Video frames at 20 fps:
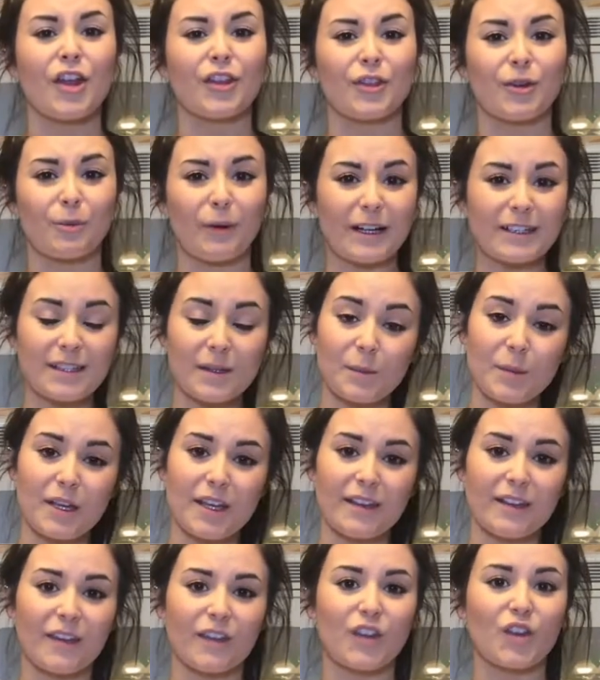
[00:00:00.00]
The recipe
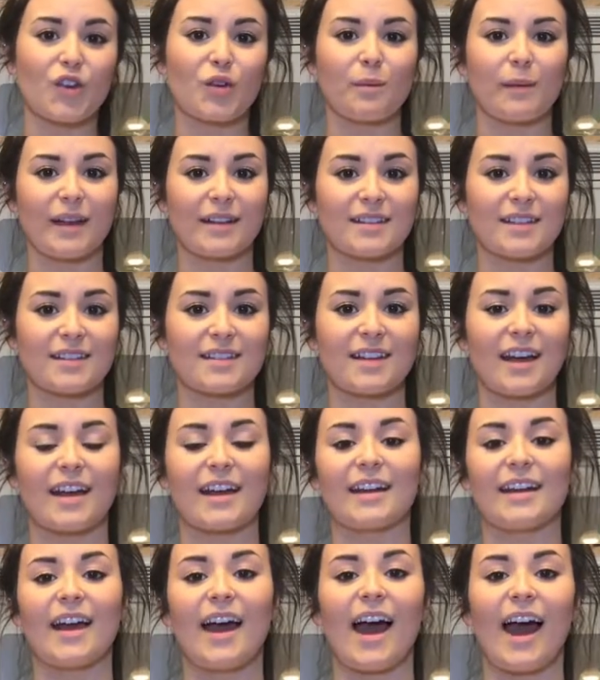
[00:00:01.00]
that the Humane
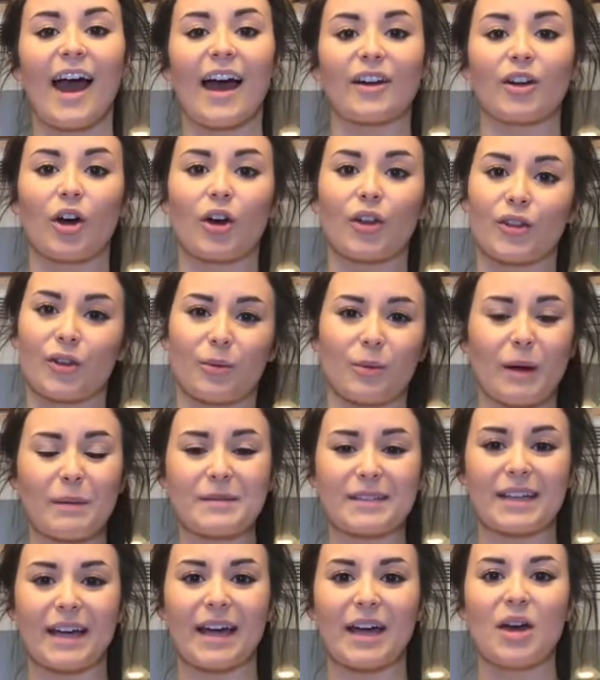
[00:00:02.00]
Society had on their
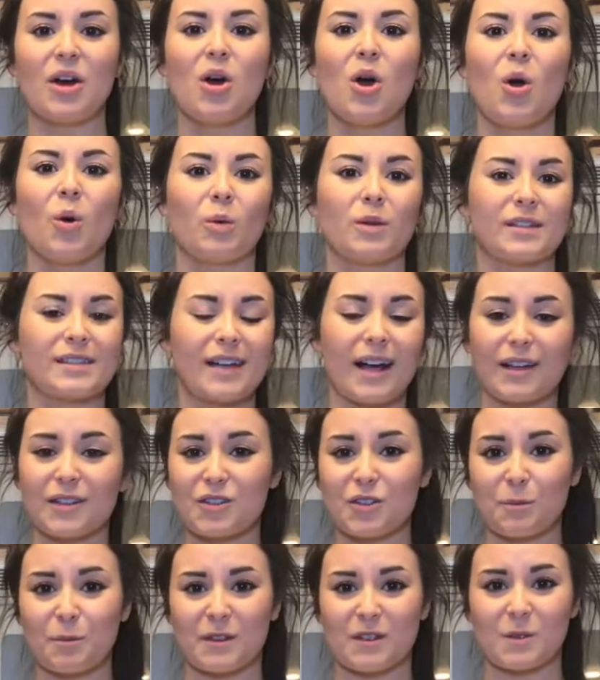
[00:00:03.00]
website was not
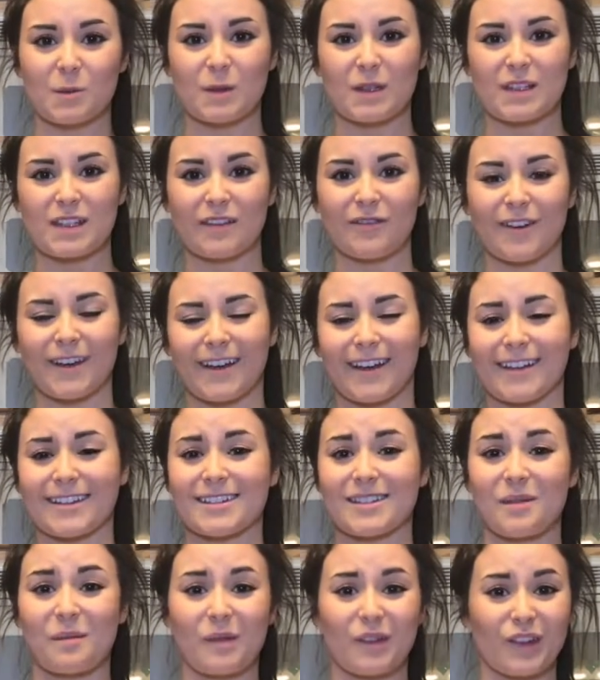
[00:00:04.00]
super specific, and
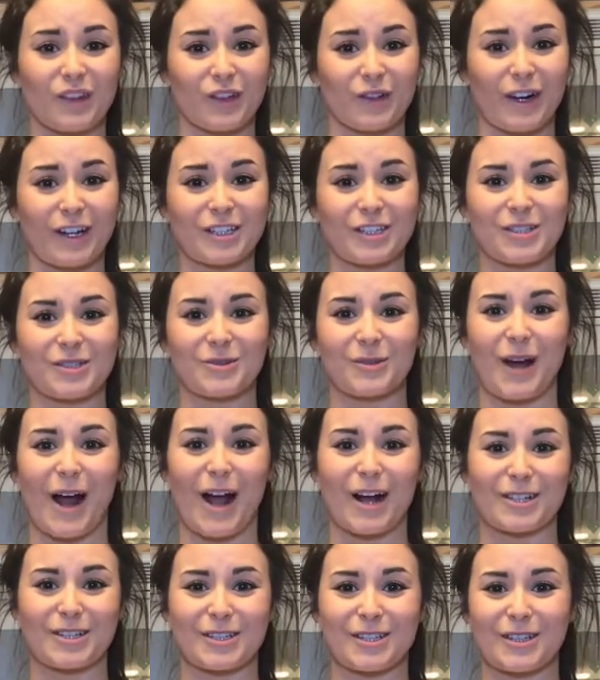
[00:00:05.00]
some of the directions were
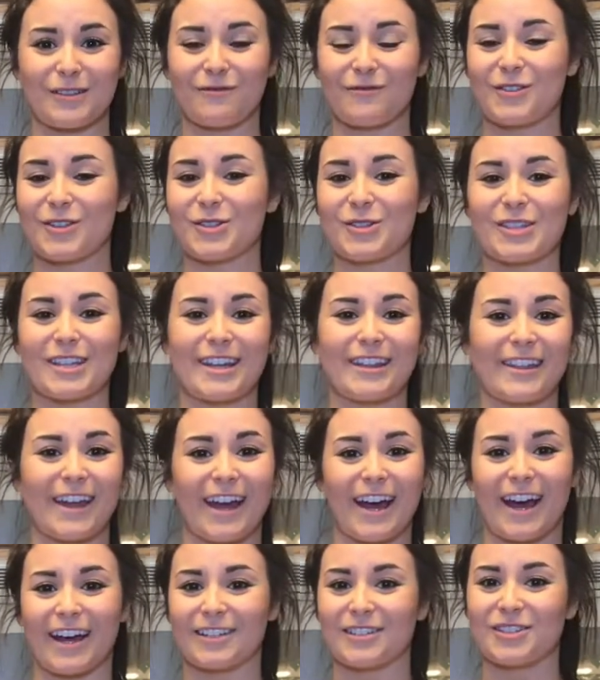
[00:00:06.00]
actually confusing. They
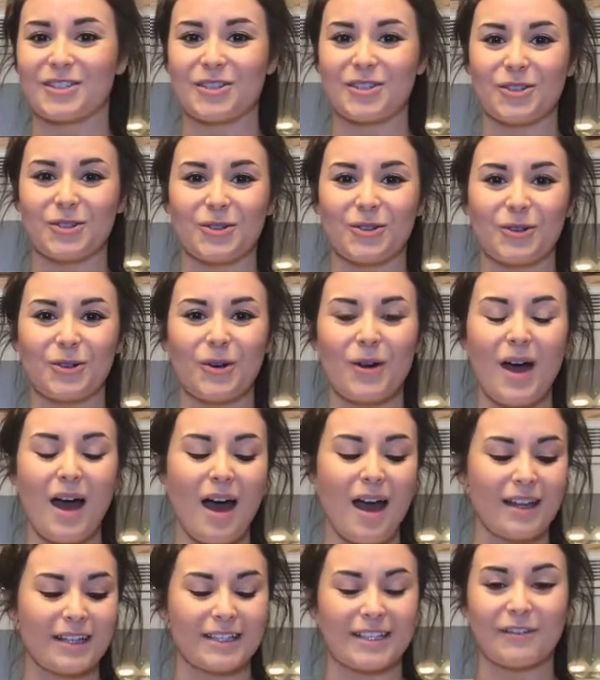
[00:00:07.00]
had 2
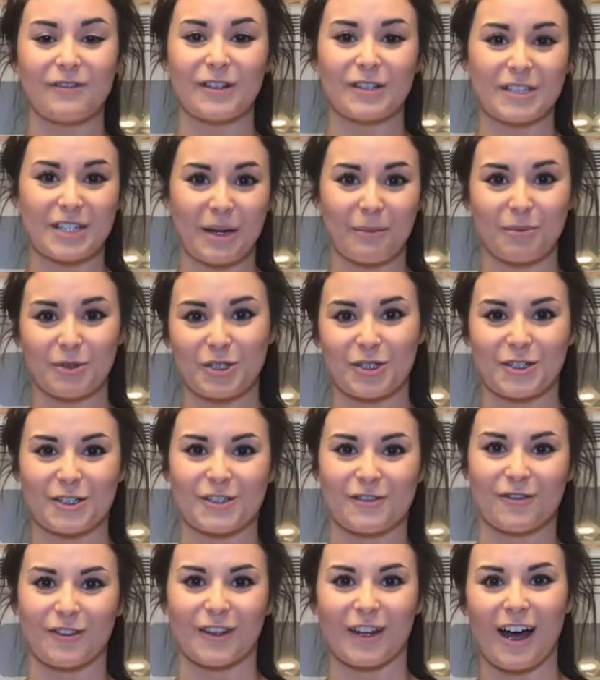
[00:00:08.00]
different temperatures
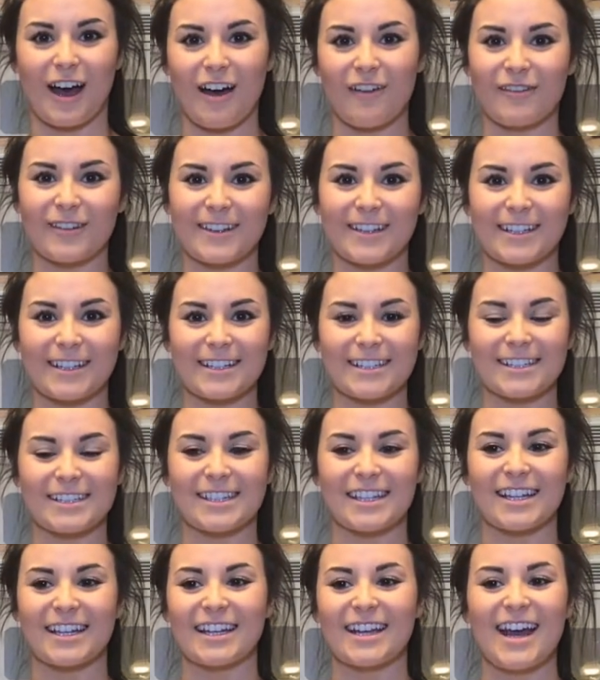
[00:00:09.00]
for the oven
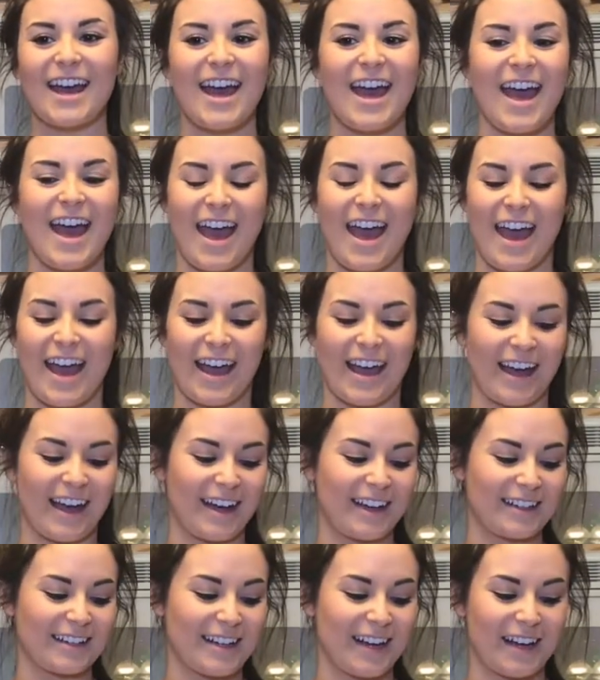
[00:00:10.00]
listed,
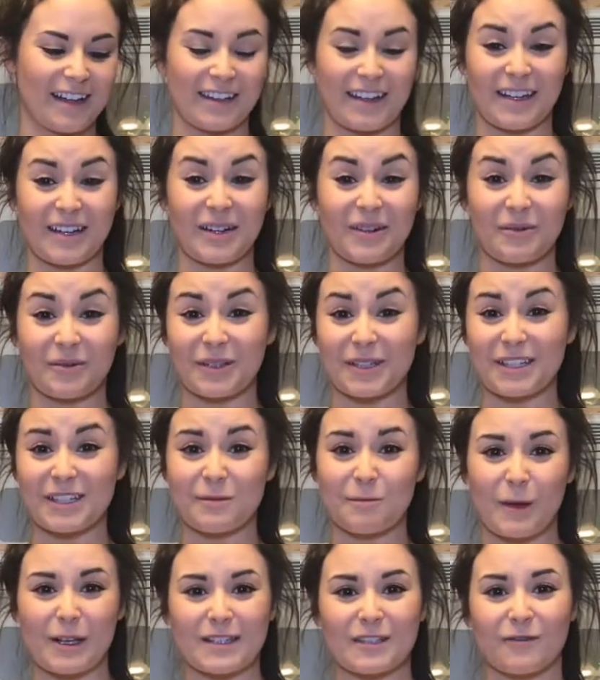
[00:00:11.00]
and they didn't really
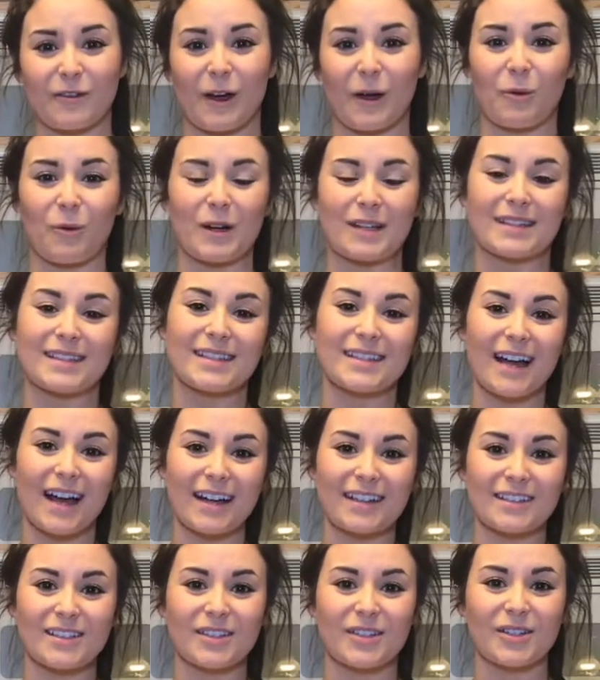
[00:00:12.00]
specify what
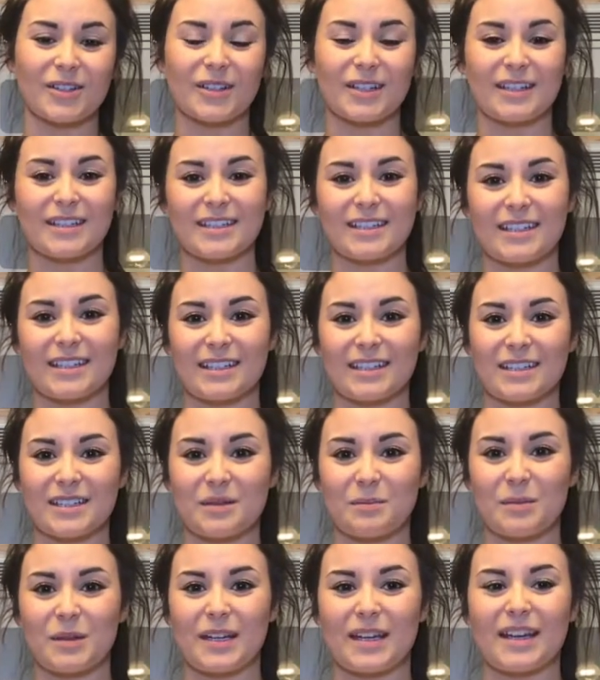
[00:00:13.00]
size the cookies needed
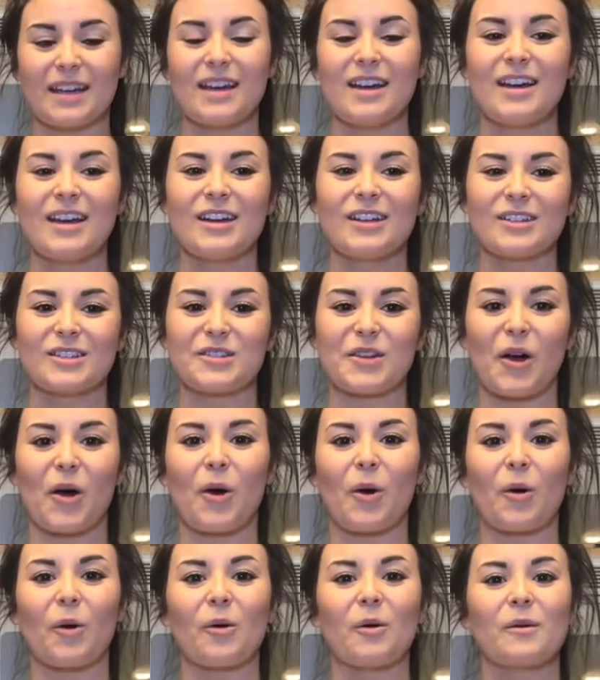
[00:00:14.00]
to be.
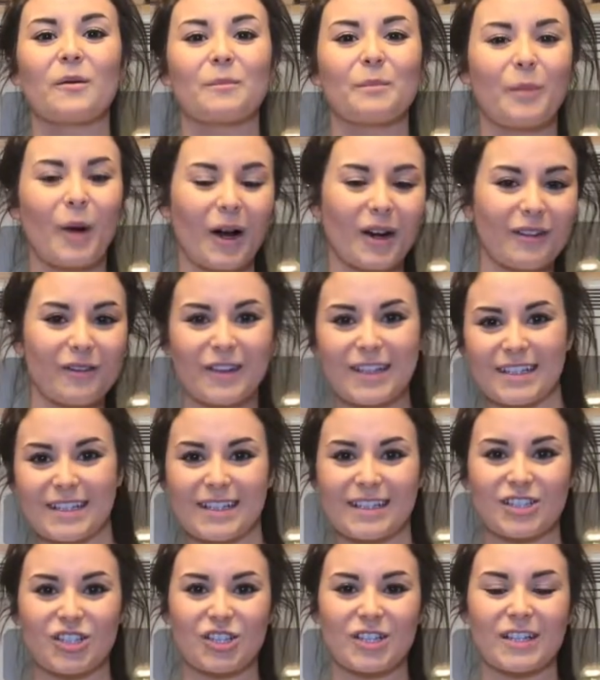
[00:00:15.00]
So part of this
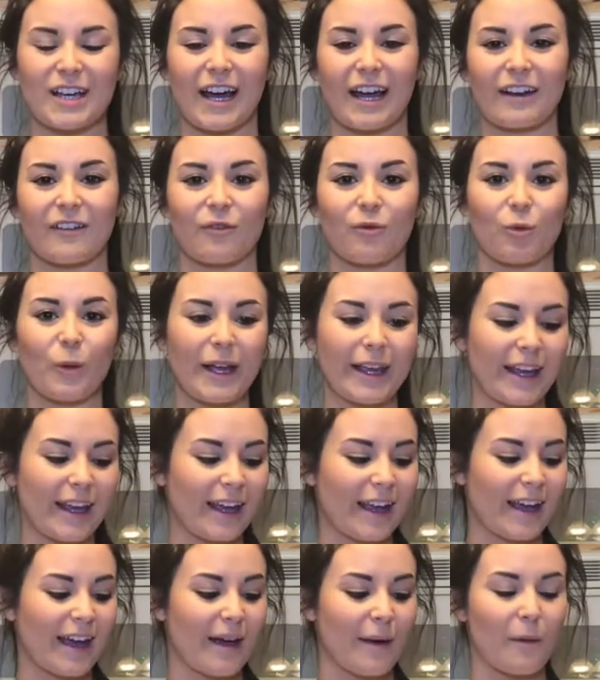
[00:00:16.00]
is just kind of
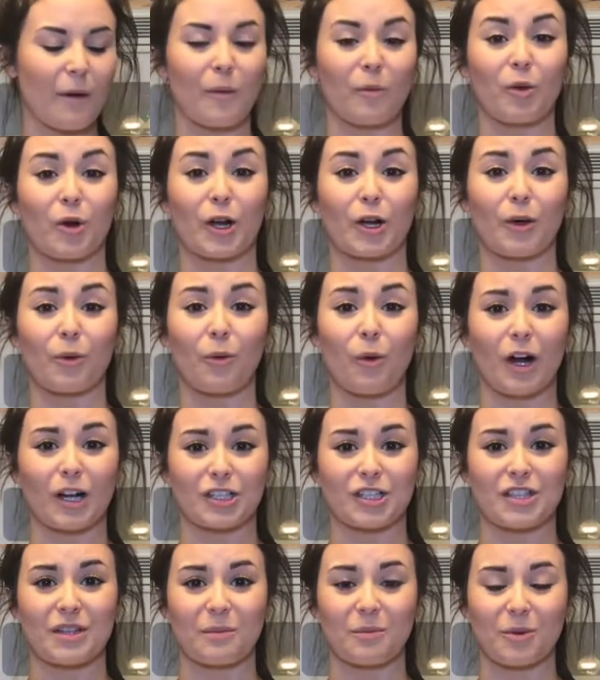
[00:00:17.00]
winging it, and we're gonna
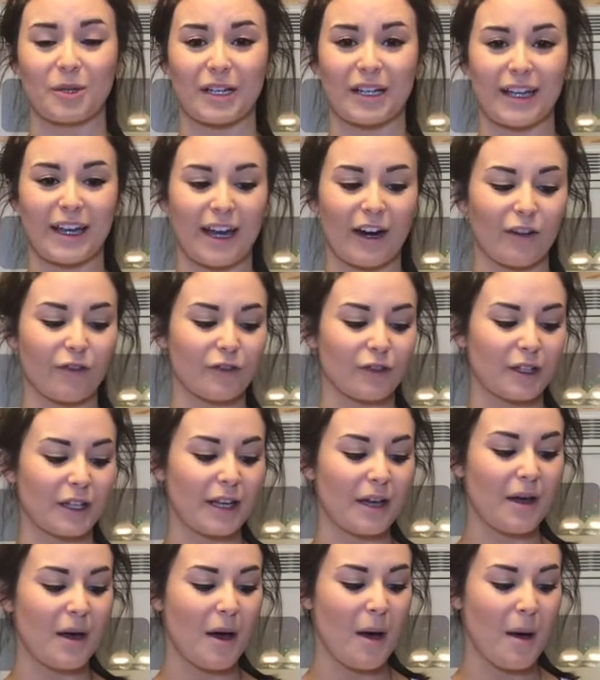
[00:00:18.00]
watch them pretty
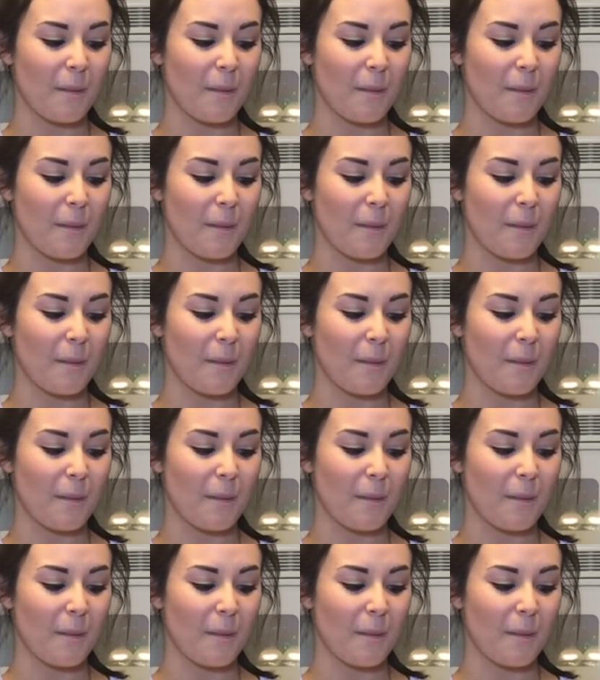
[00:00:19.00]
carefully.